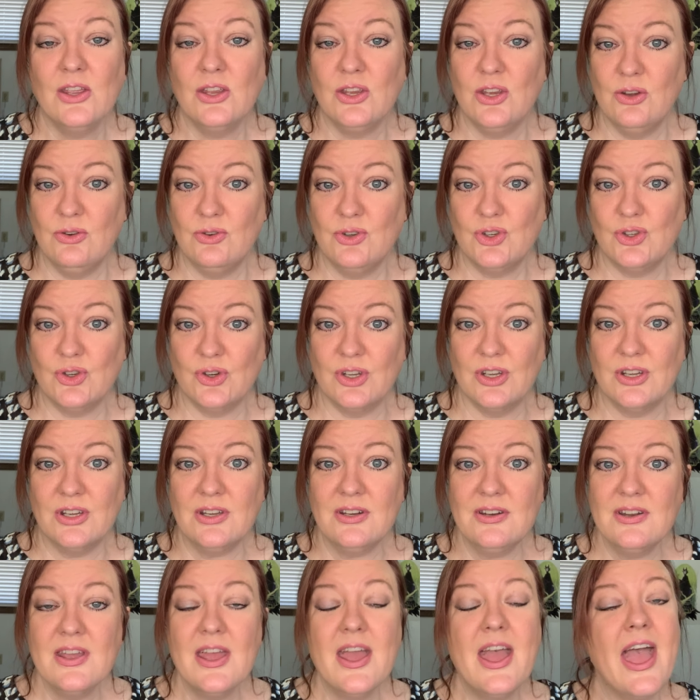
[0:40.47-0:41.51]
you
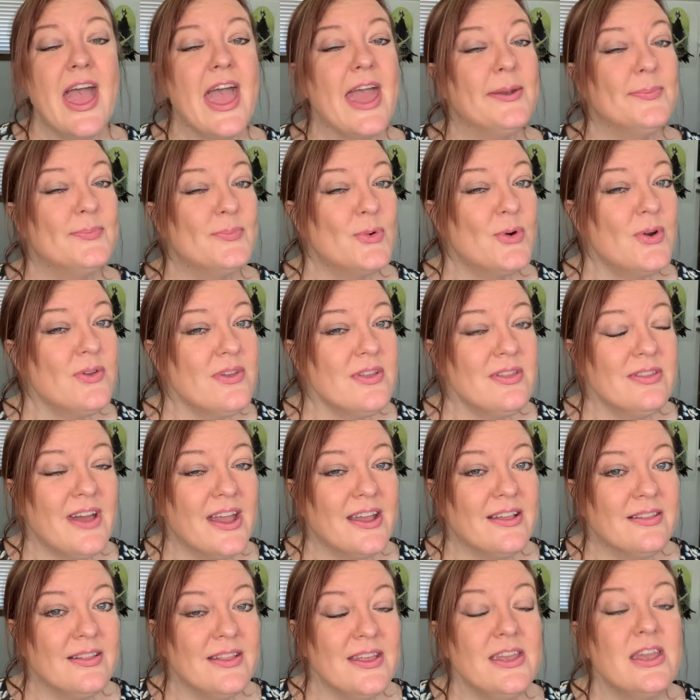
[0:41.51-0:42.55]
should, and more than
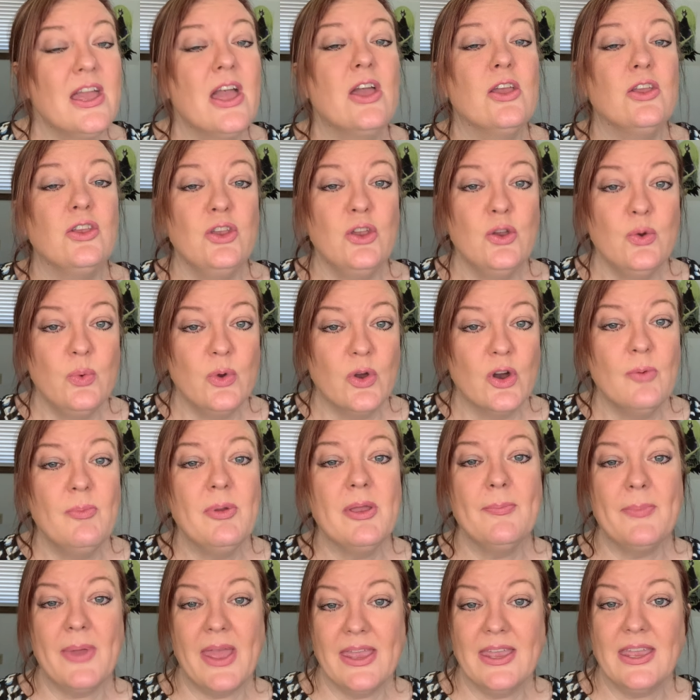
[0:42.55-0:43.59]
likely, you will be
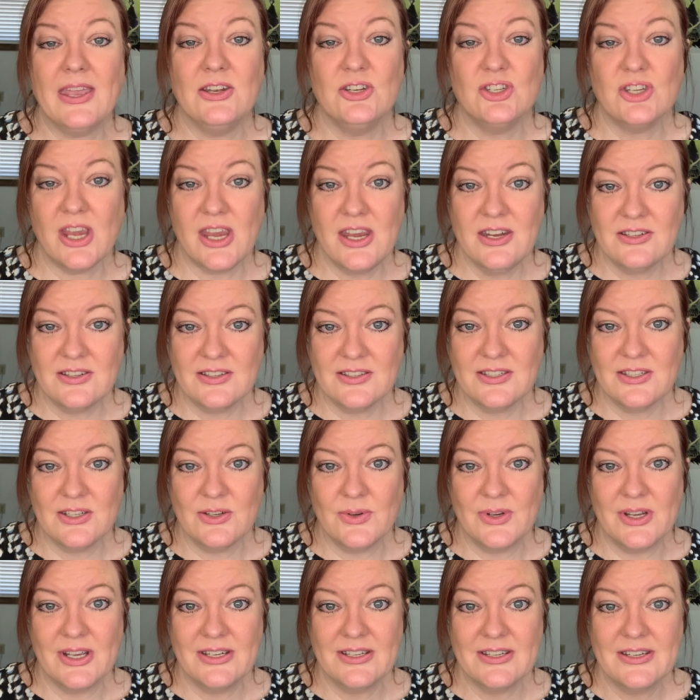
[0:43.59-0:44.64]
making changes to
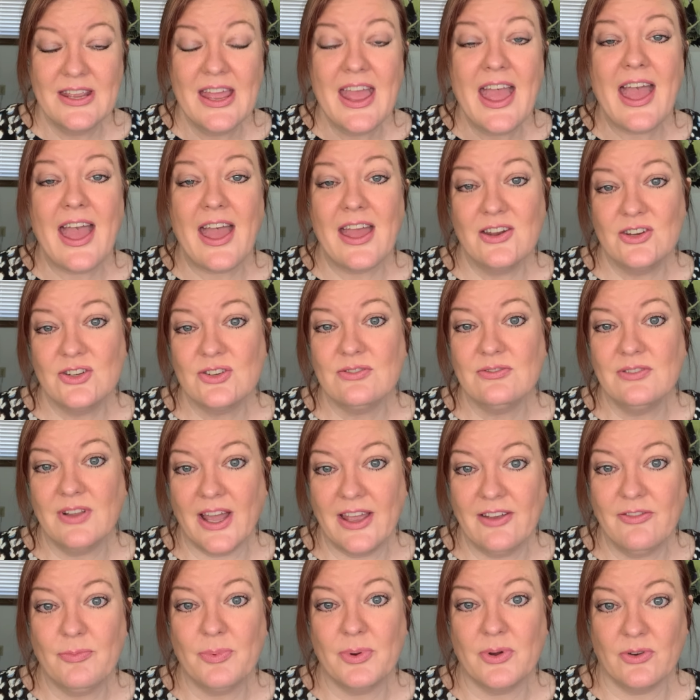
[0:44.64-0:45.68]
it as your
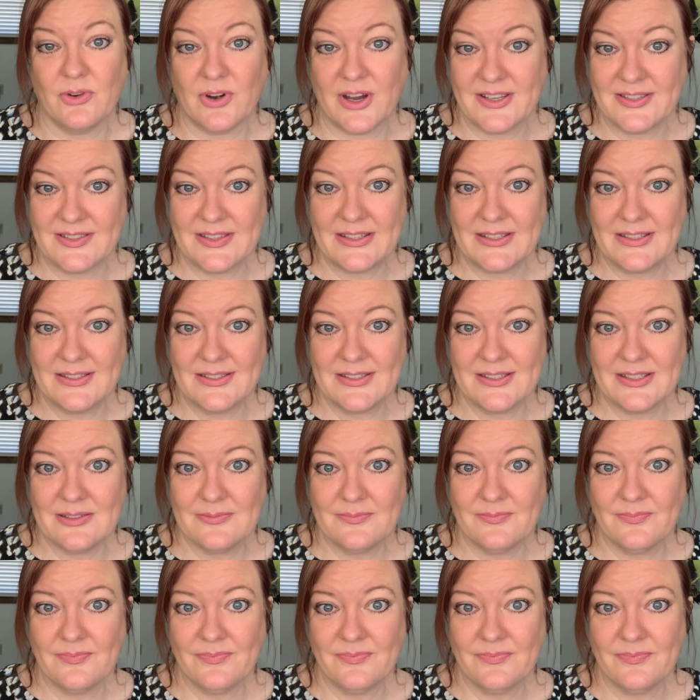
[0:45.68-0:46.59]
life progresses.